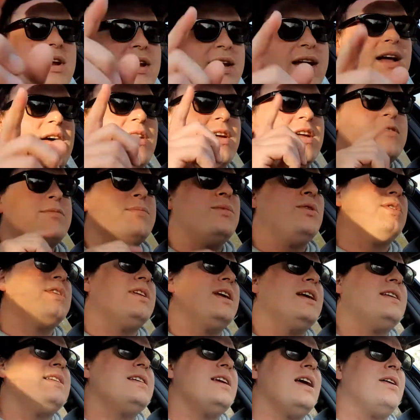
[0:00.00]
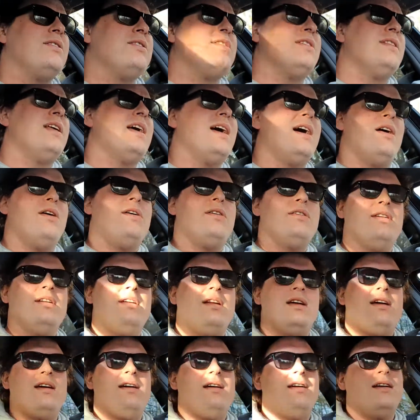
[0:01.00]
yet. I'll give more details on that
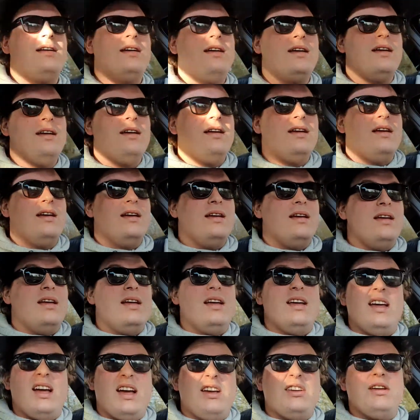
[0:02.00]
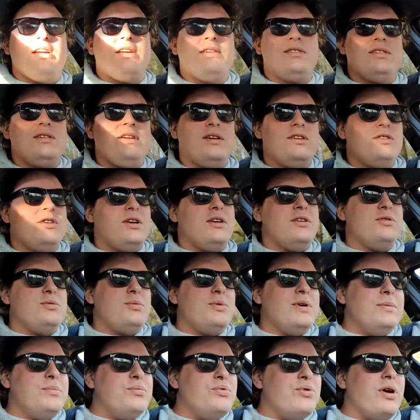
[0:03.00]
on as
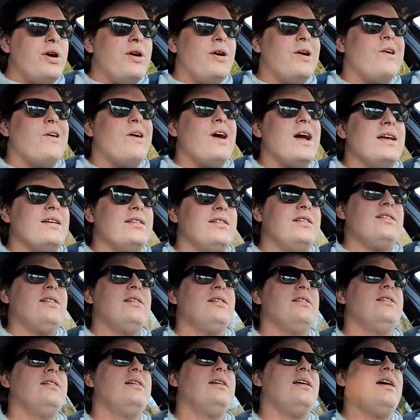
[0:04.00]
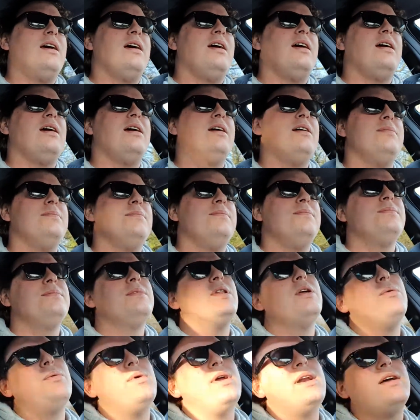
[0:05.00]
we progress.
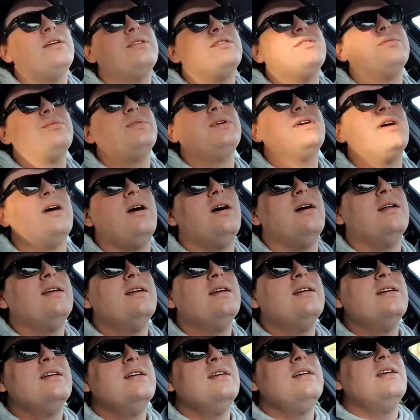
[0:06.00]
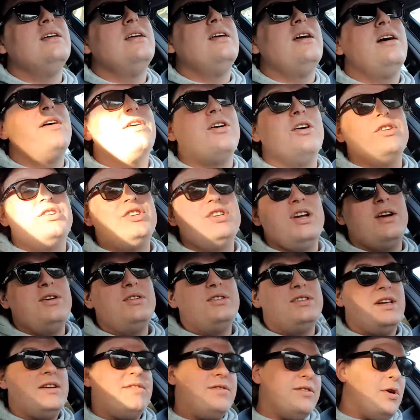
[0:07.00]
What else have we got? I've got
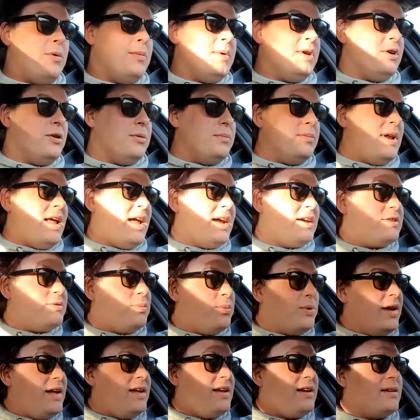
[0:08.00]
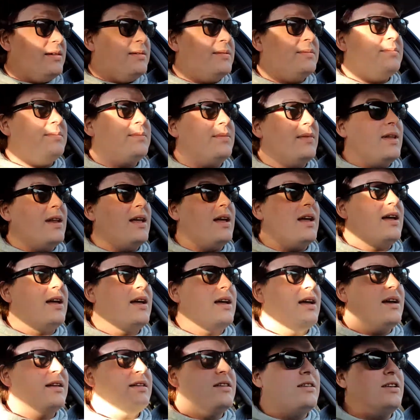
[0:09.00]
Joseph coming up next week
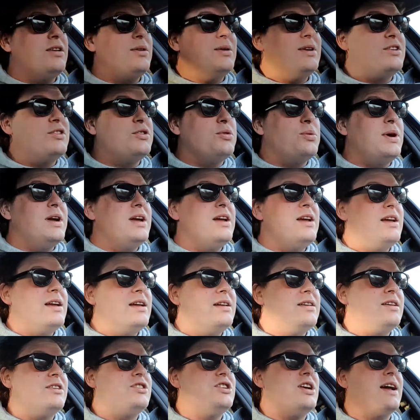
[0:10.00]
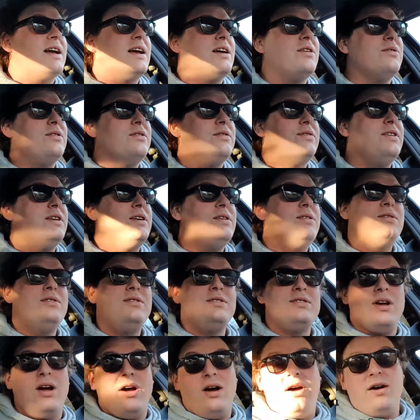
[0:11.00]
to do his tweed jacket
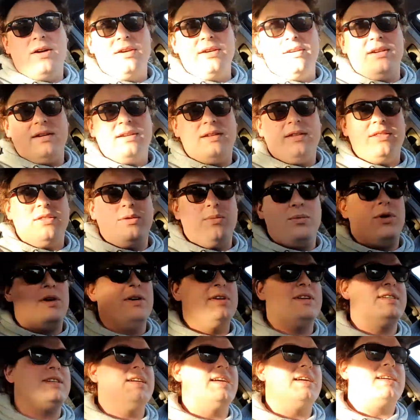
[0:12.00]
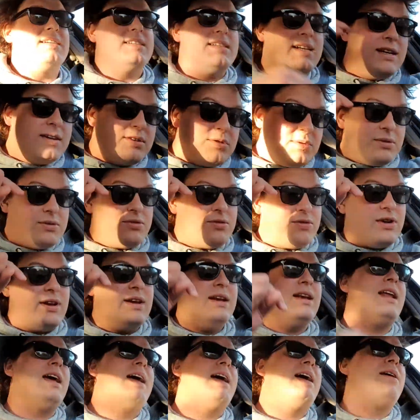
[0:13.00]
reviews on the 166, which we're
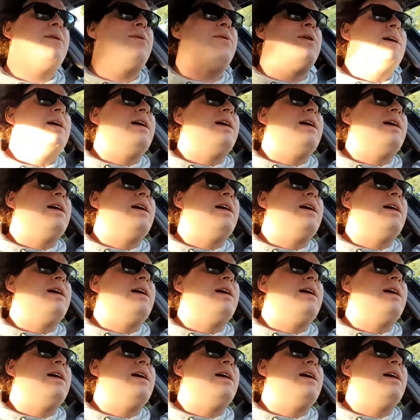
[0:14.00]
in now,